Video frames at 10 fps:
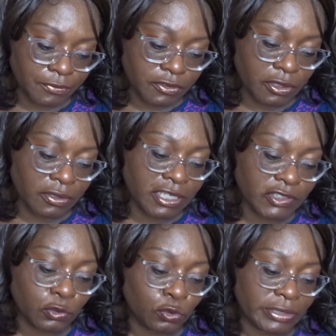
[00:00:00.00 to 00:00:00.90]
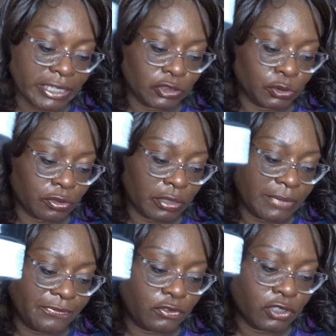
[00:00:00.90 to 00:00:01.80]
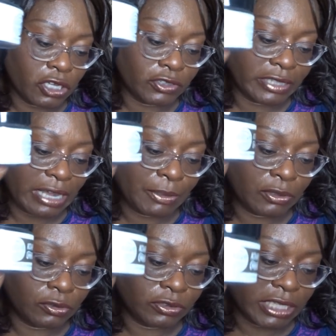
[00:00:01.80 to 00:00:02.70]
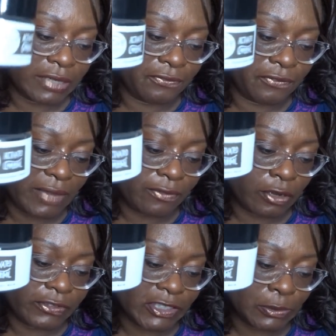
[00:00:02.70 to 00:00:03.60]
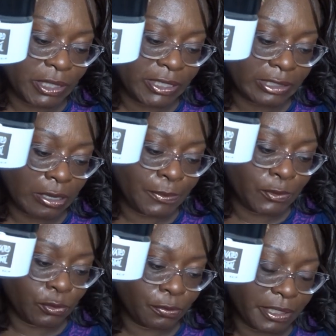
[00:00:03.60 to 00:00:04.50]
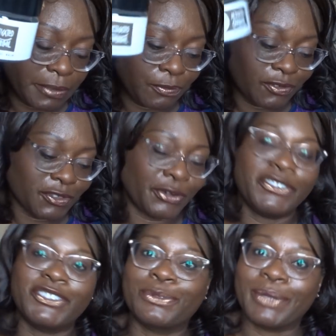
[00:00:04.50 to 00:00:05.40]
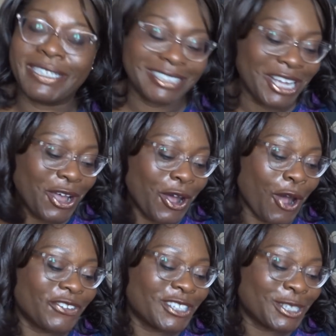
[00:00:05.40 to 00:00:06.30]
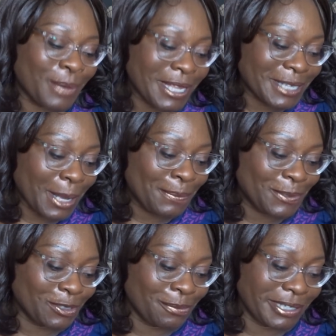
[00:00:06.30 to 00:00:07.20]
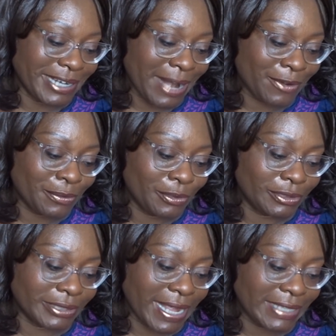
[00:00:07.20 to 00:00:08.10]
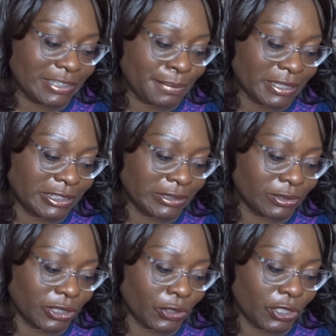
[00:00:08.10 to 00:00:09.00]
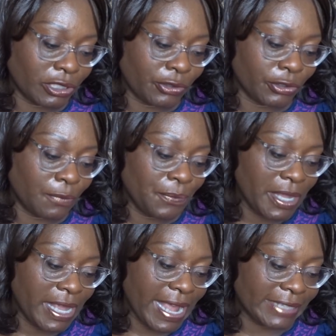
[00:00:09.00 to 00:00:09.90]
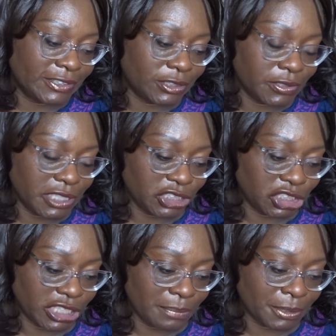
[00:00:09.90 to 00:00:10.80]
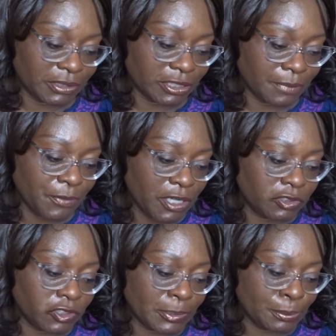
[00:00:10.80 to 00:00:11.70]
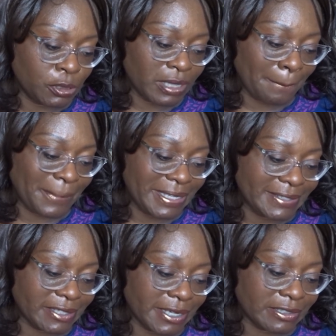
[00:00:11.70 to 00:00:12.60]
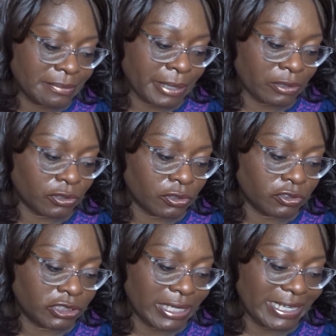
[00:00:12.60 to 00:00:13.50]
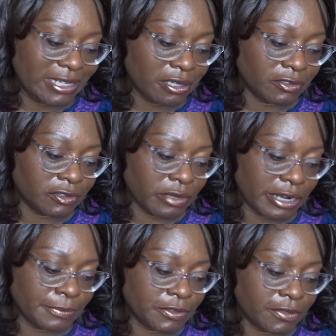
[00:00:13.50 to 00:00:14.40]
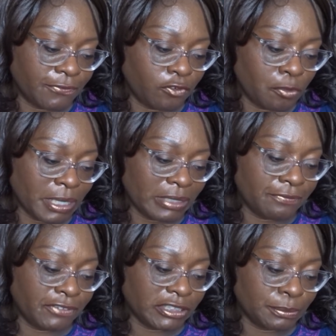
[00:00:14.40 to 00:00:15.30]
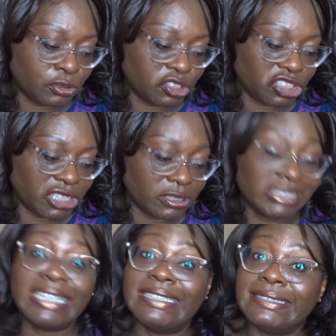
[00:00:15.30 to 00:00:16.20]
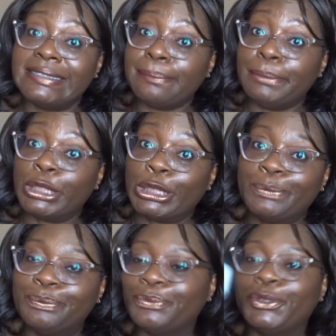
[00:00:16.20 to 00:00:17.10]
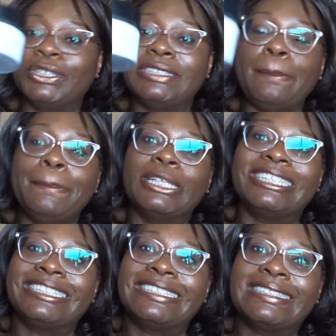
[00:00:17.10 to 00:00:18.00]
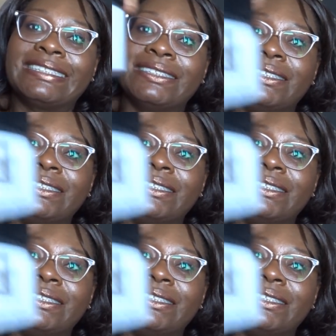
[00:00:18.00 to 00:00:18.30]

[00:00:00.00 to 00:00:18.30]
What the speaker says: So this all natural cream foregoes chemicals in favour of sweat absorbing arrowroot, antibacterial coconut oil and soothing shea butter. Just smooth a pea-sized amount onto clean underarms to form an invisible shield. Simple. Well, simples.